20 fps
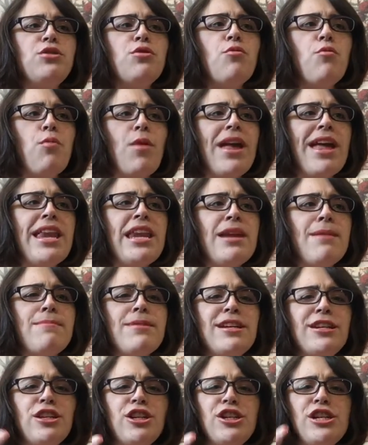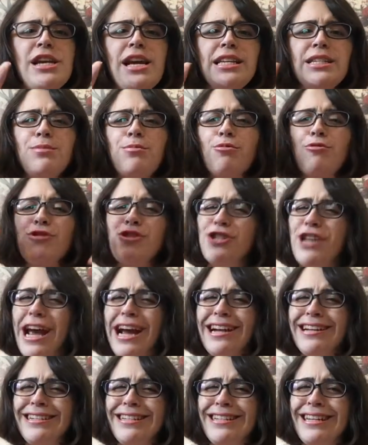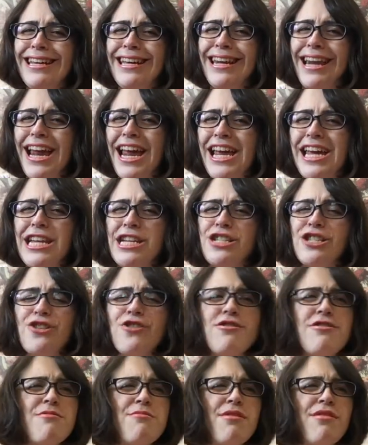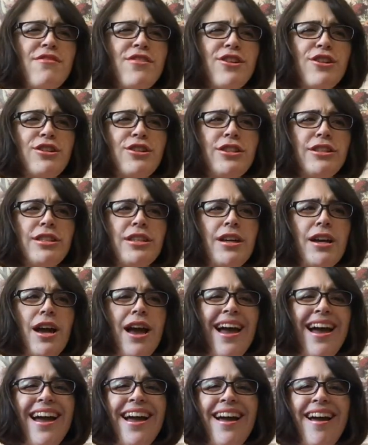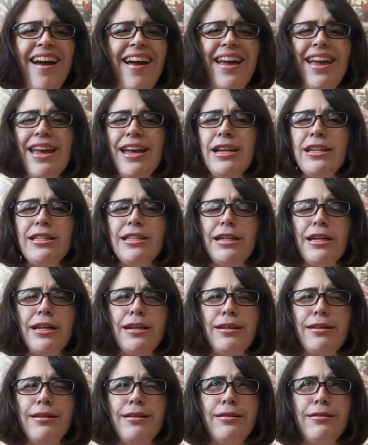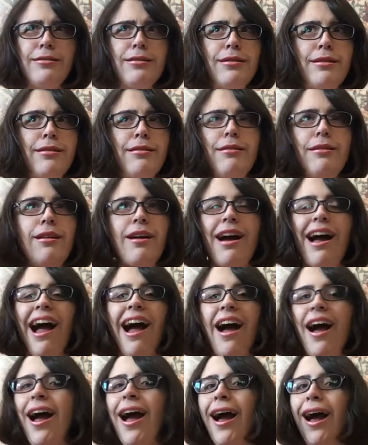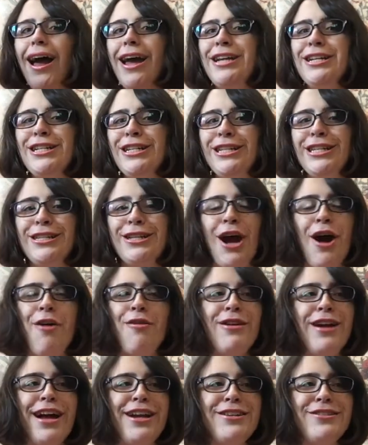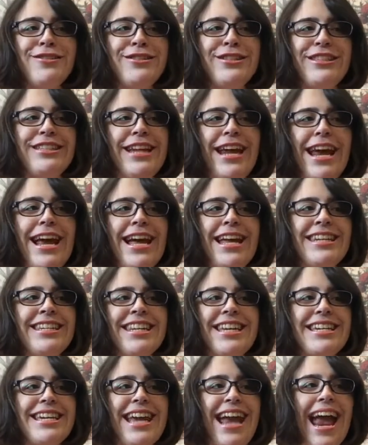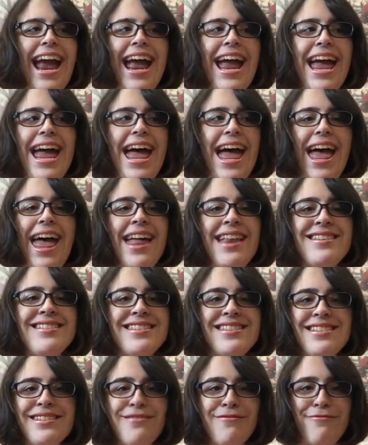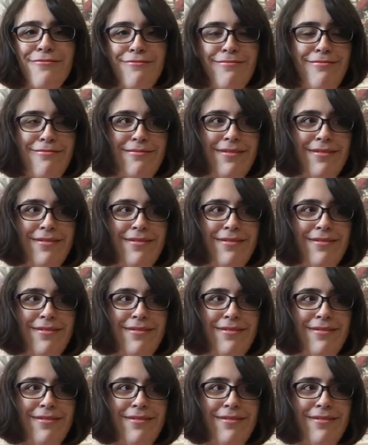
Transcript: to win because she has projected it into the universe. And I just don't understand like any of